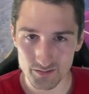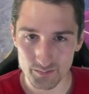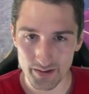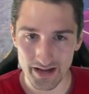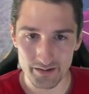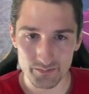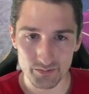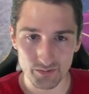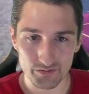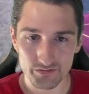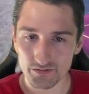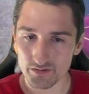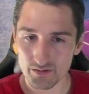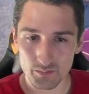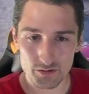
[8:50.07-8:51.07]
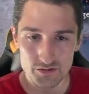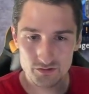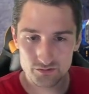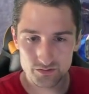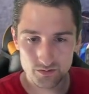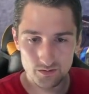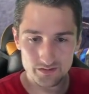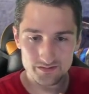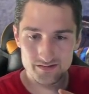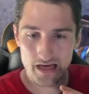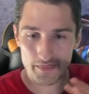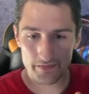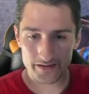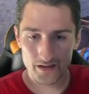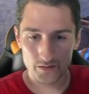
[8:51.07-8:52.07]
bad rolls. So your merchantry horse,
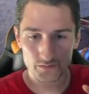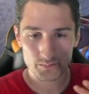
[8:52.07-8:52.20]
nothing else